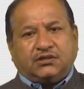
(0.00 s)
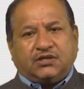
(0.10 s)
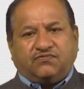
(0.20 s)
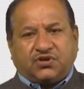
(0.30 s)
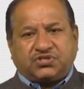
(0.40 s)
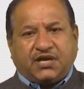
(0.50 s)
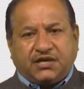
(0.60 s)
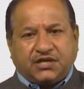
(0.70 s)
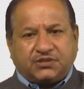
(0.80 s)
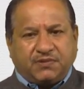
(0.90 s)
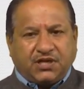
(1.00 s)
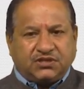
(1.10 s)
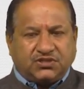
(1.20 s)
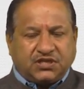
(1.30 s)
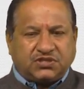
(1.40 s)
the first hand
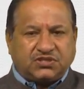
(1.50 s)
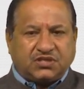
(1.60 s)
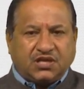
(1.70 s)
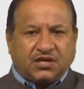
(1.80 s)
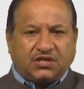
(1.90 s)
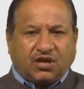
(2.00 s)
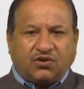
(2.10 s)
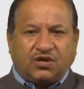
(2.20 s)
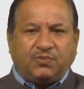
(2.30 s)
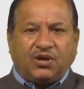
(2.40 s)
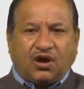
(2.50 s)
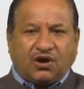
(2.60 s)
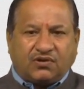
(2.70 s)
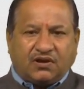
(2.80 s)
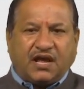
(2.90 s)
experiences cannot be
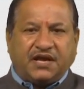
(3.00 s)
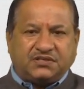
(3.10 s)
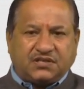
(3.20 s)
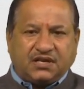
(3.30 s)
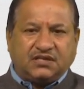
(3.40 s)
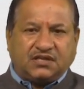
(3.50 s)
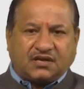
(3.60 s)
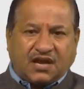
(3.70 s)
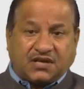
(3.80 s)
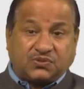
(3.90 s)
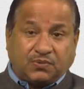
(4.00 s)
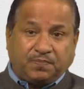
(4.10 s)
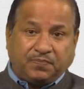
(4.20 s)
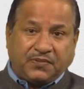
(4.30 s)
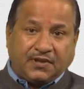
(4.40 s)
organized in the classroom,
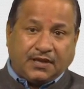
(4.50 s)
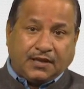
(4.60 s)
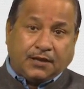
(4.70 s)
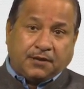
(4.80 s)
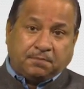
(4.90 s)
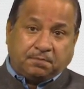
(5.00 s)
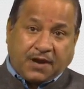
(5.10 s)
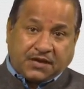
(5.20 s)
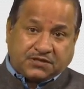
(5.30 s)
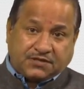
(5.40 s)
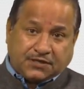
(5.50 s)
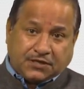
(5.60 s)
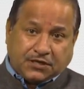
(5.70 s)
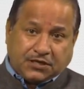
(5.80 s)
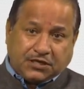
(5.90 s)
but
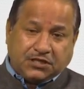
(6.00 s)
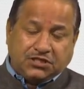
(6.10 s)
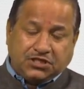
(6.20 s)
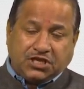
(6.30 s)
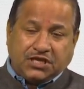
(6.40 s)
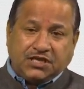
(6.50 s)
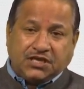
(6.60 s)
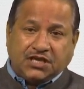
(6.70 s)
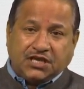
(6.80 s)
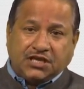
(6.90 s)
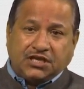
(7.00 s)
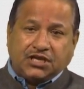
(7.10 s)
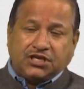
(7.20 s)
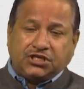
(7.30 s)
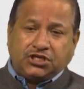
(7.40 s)
in the
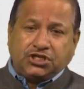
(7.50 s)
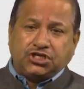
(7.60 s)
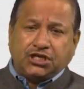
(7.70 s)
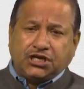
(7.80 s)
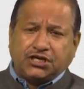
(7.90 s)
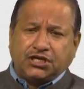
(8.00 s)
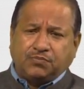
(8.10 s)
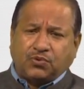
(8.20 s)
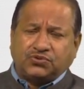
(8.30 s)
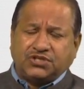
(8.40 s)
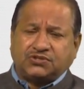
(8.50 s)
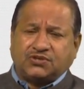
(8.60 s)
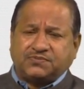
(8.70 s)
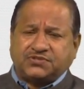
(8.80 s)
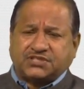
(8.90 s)
teaching learning process
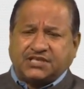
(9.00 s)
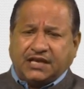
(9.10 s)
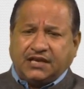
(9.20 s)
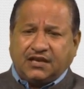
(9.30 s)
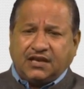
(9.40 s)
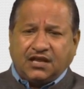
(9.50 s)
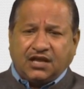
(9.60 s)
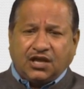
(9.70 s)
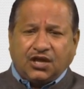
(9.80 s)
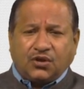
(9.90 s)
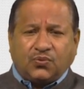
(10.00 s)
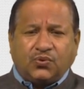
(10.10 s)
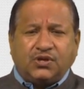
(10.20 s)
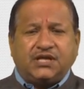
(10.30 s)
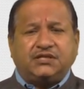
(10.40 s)
of skill,
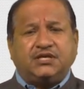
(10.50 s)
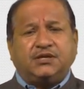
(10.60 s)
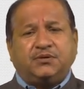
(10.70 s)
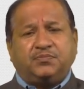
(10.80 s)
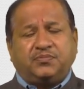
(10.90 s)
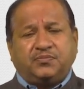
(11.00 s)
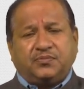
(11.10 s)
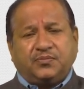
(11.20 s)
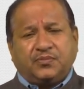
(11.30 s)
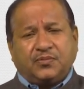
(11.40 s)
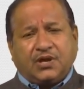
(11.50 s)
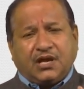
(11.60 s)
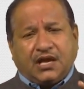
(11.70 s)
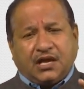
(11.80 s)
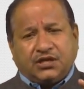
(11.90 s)
only the
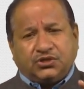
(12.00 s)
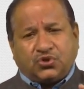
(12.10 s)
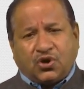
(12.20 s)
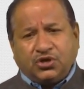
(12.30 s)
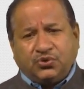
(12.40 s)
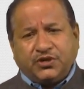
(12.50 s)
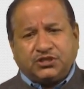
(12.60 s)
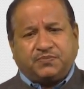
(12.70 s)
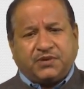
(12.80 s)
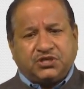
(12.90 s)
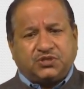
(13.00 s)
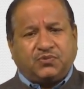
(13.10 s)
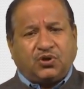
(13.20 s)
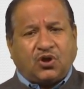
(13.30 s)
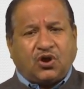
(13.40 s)
John Dewey's
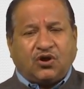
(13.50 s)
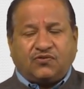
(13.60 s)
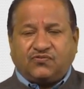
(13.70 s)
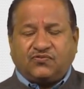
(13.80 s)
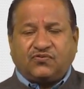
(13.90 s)
principle of